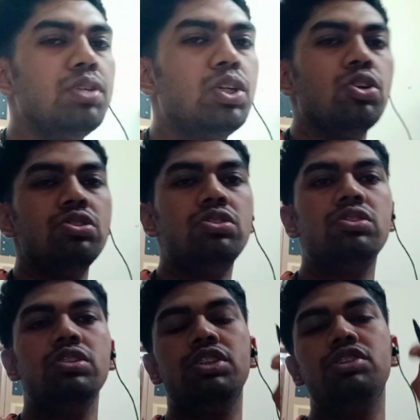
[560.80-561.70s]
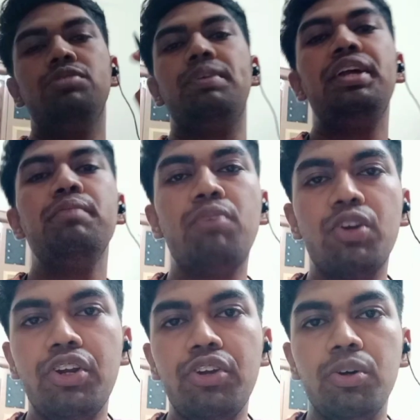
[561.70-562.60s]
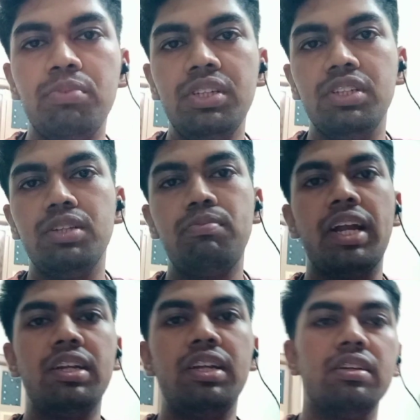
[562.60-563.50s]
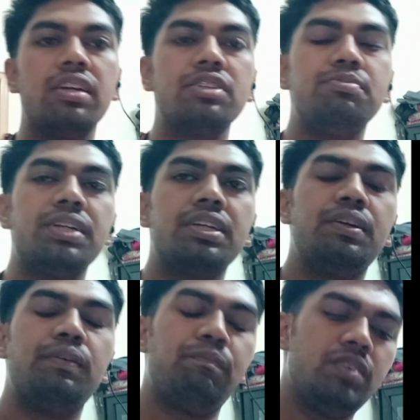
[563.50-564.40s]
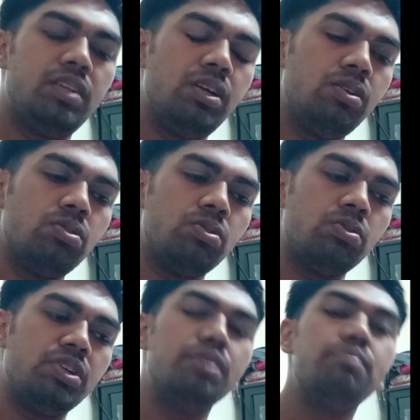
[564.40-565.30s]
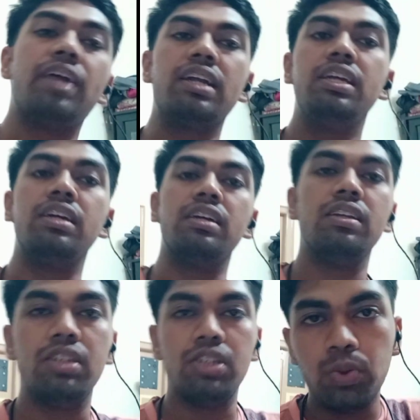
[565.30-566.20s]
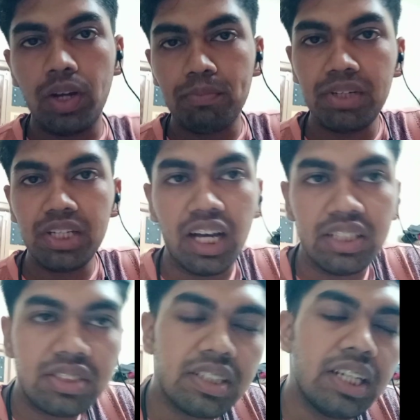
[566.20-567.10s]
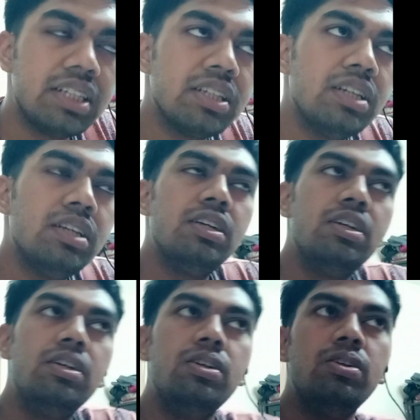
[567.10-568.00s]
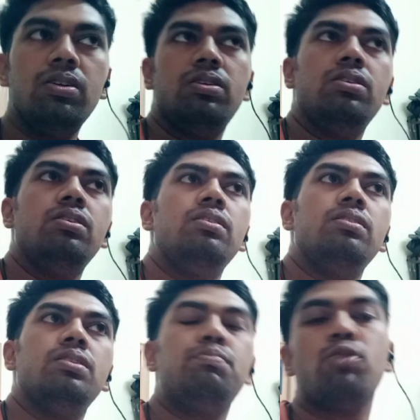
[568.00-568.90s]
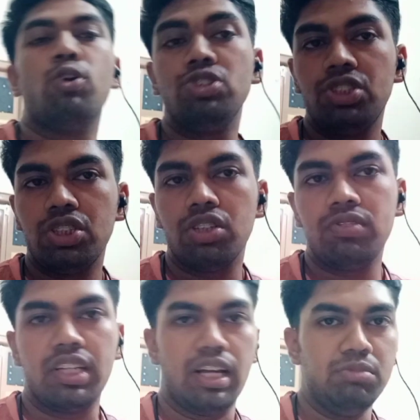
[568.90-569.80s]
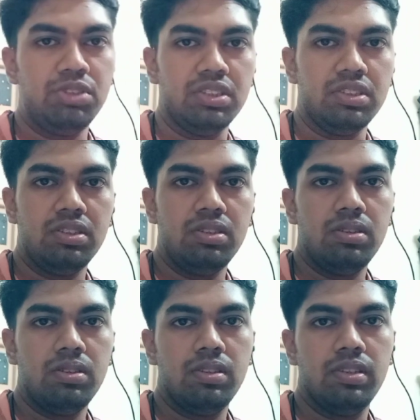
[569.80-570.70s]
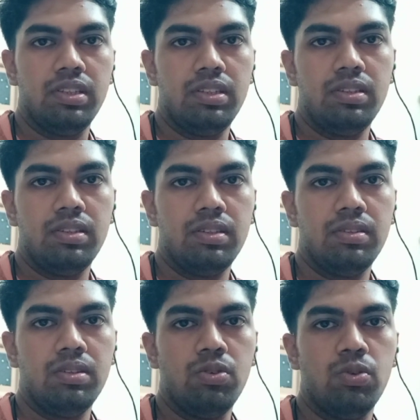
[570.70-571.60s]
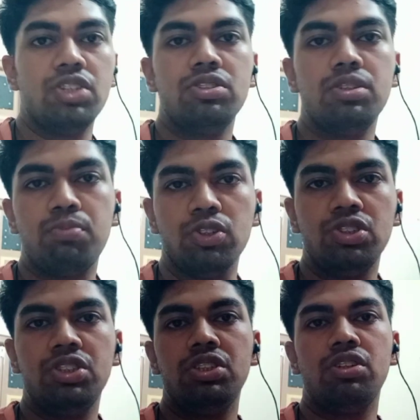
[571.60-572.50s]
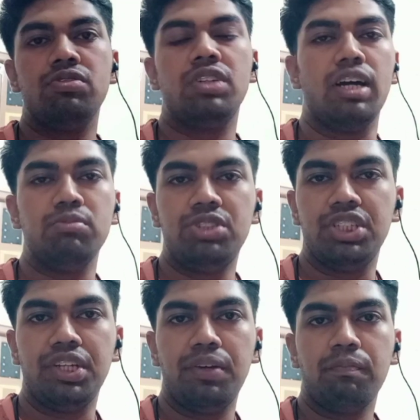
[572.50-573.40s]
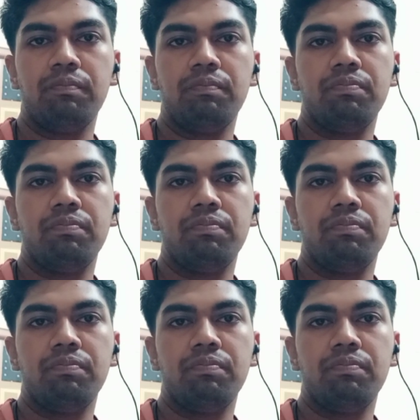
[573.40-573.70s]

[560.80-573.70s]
because it is very important topic in the practical aspect. So in the practical, you have been asked that the procedure of the gram staining. What is the procedure of the gram staining?